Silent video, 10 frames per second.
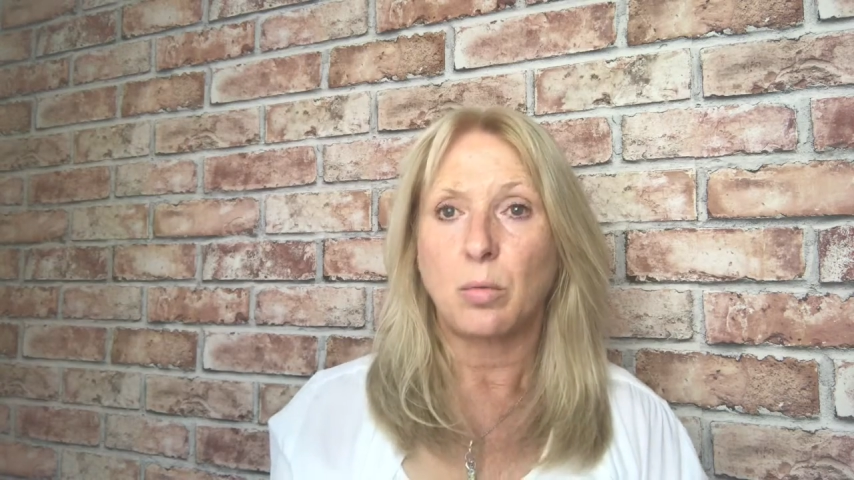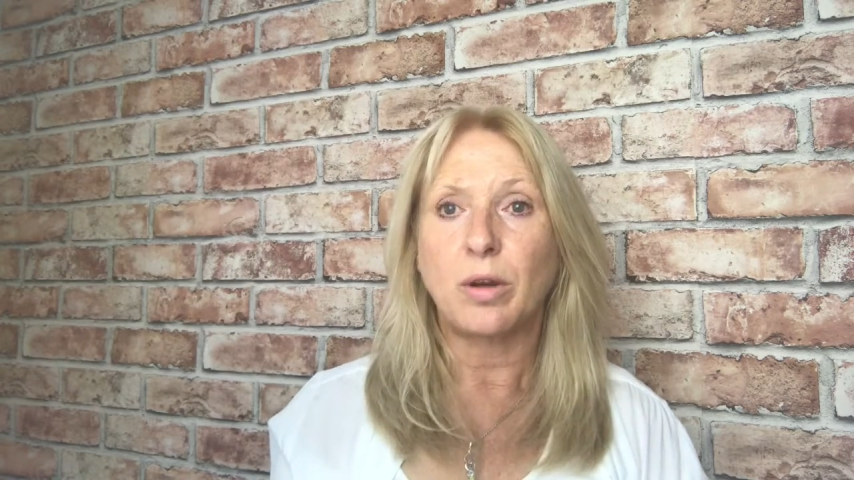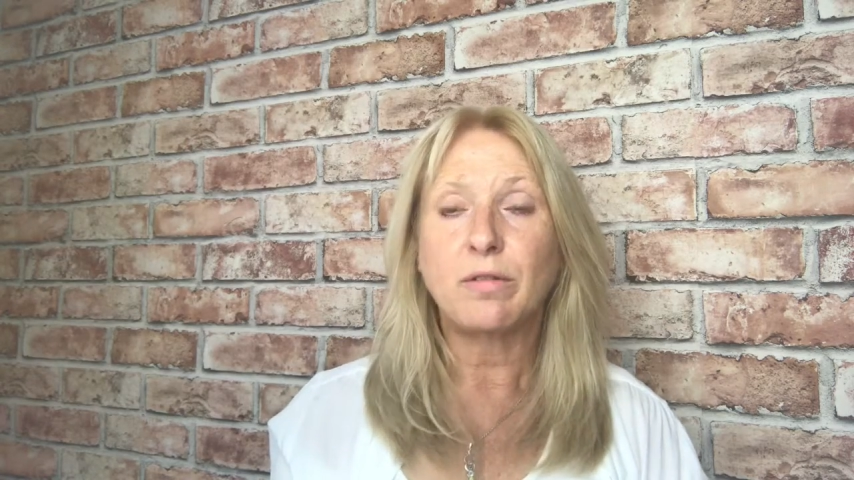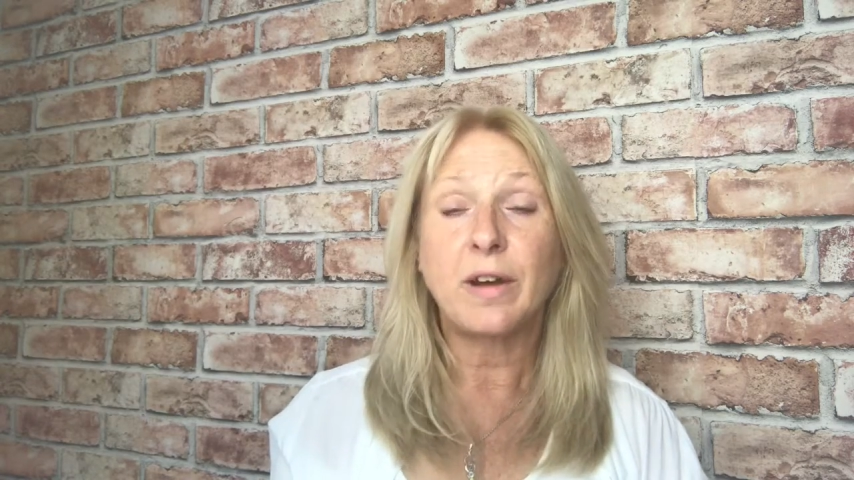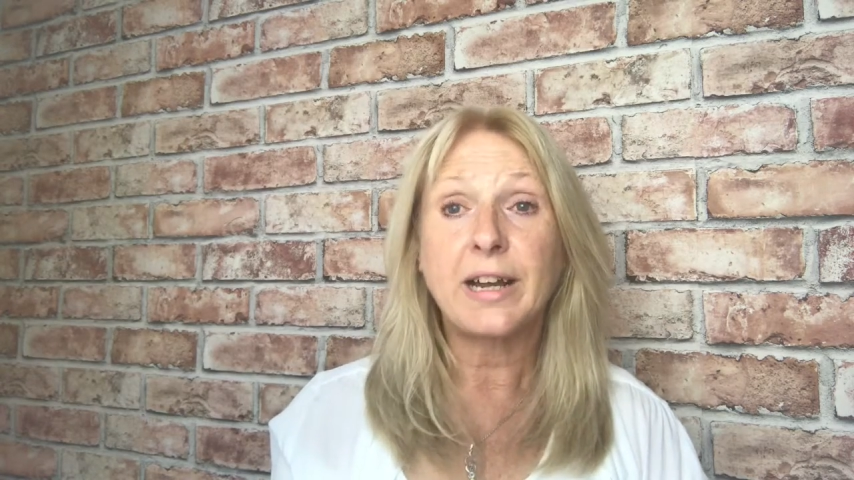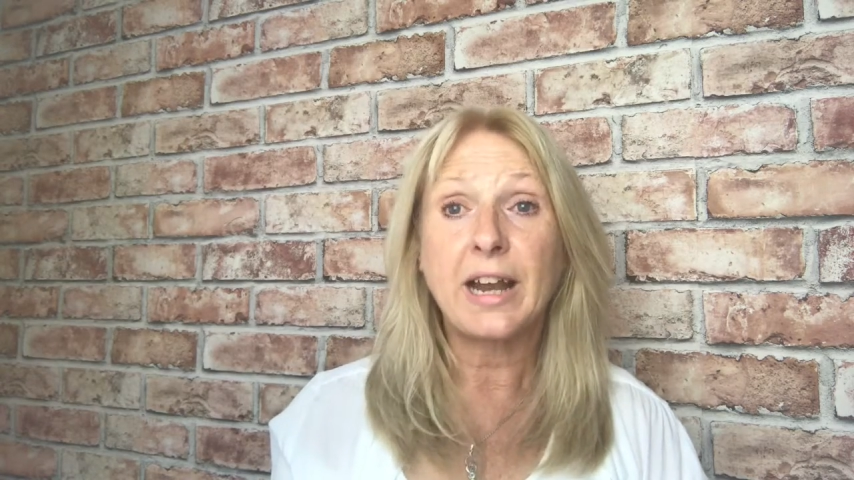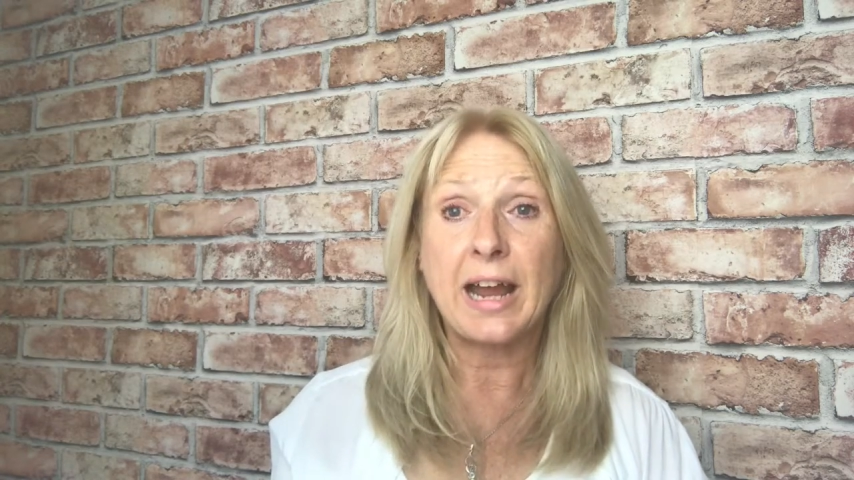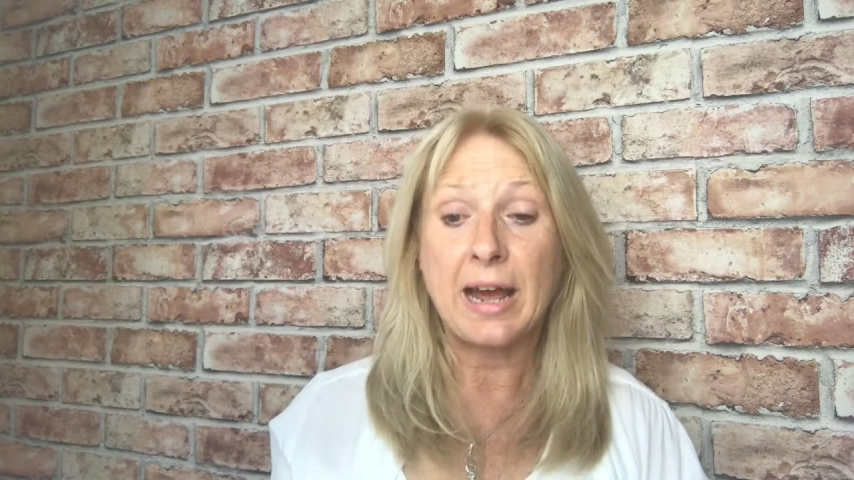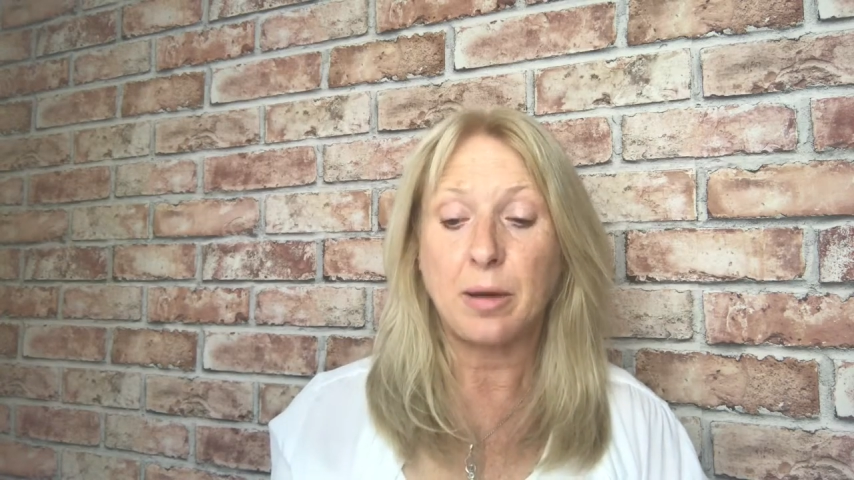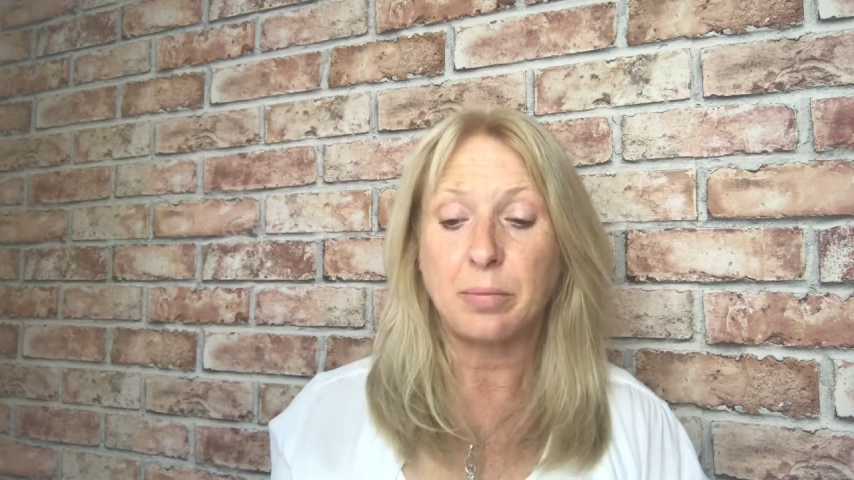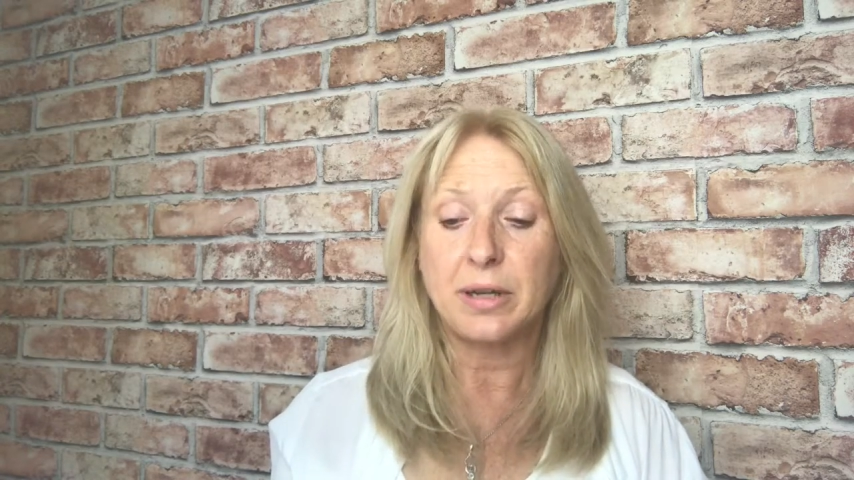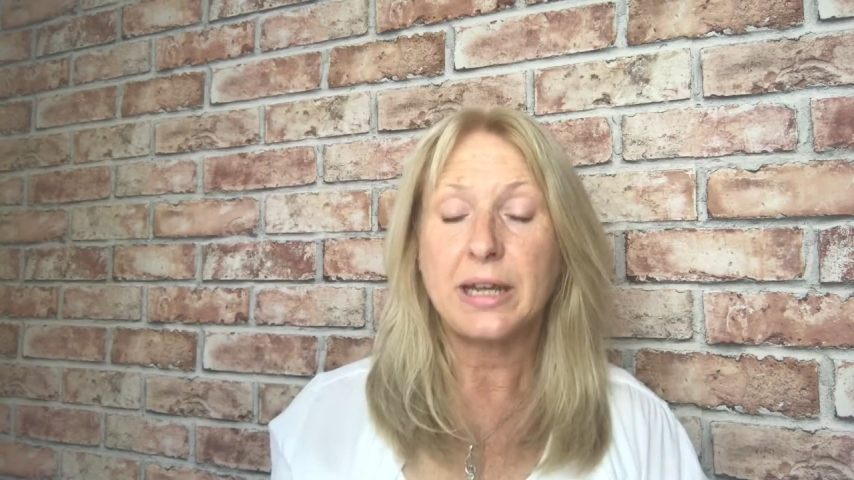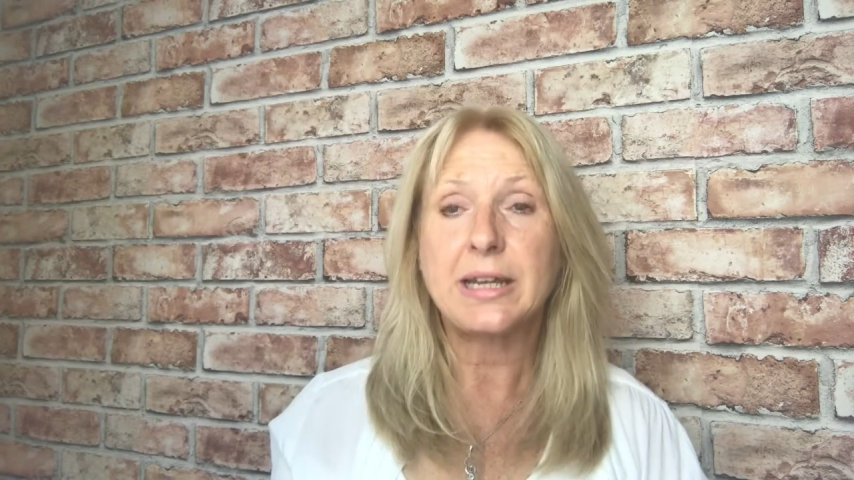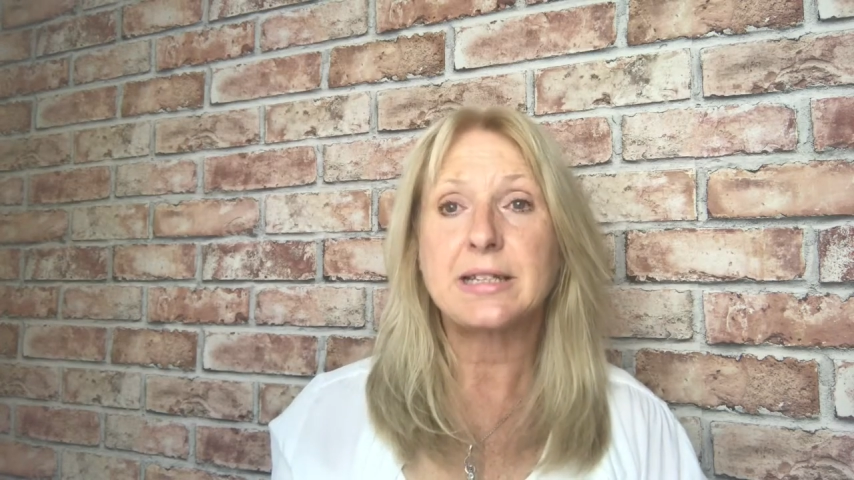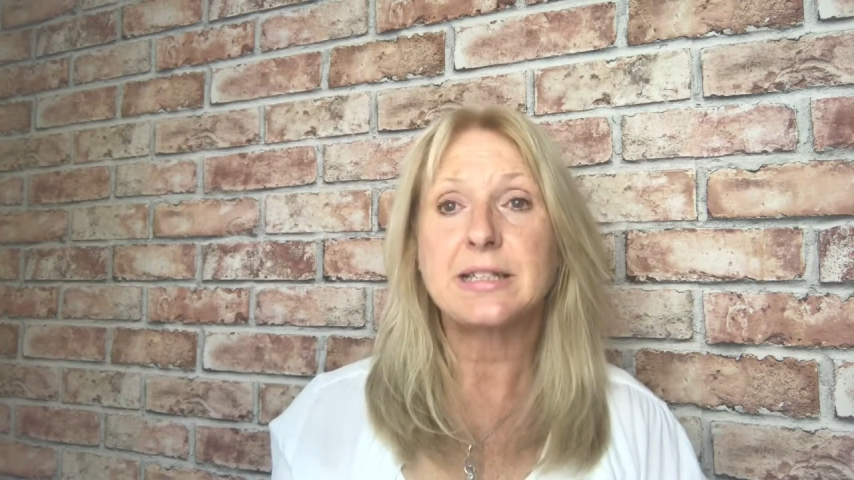One final app
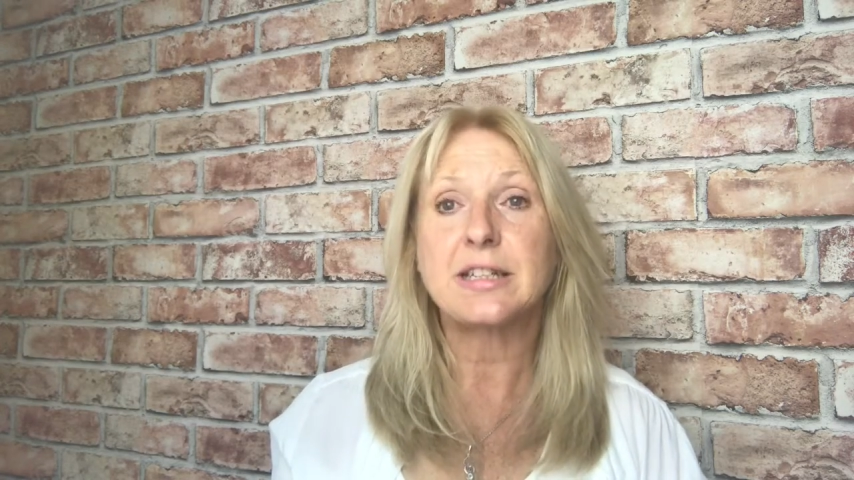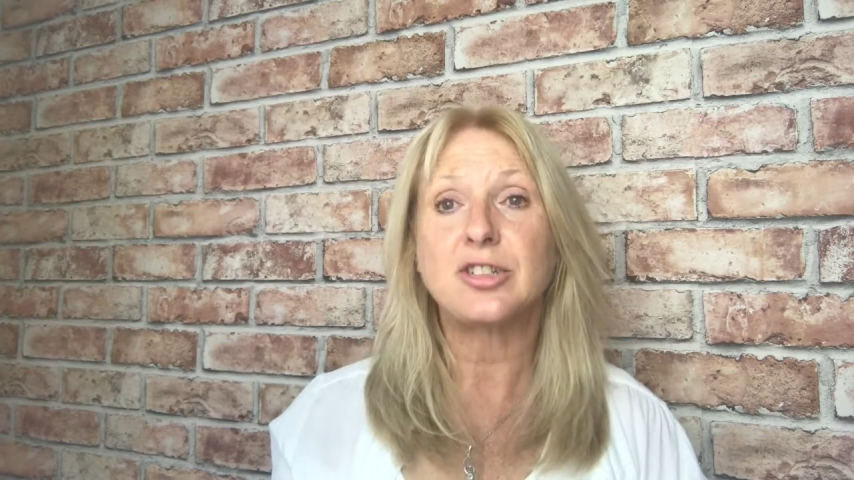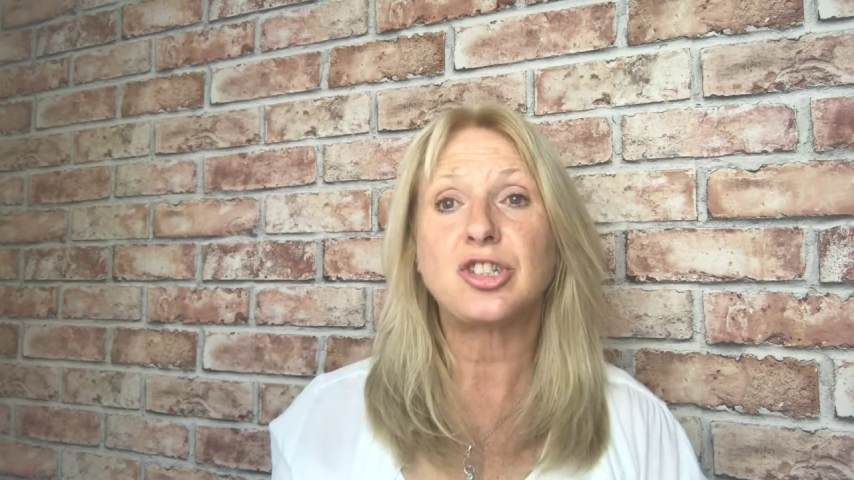is